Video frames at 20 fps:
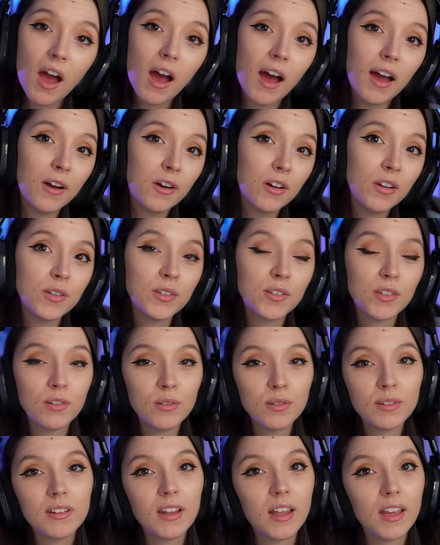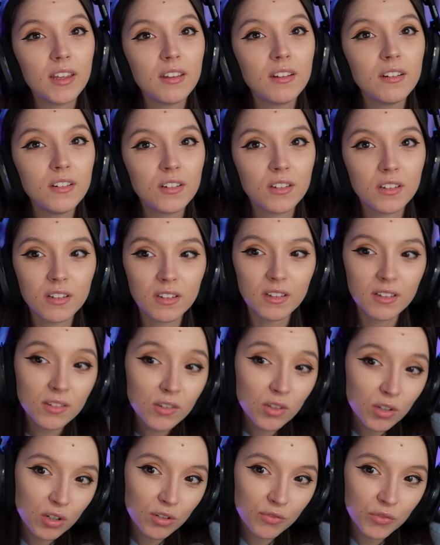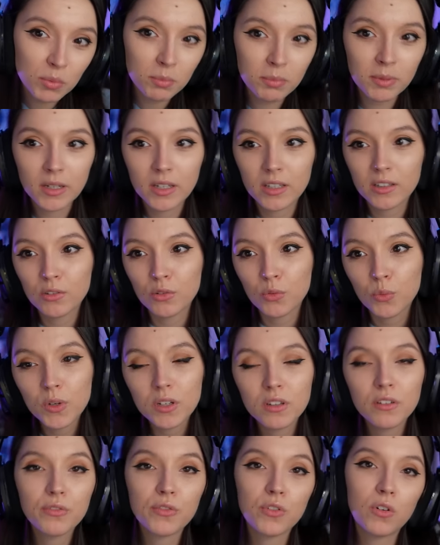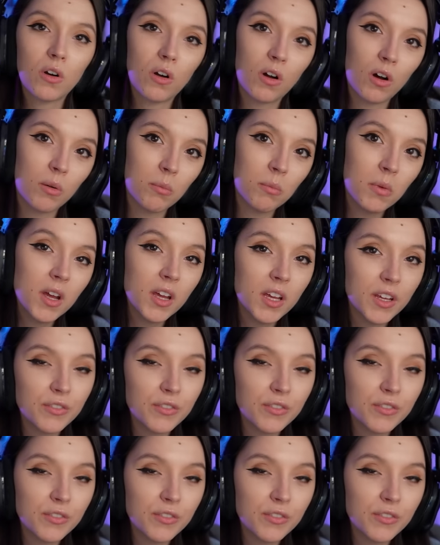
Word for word: I always always like learning the story of the band, or where they're from,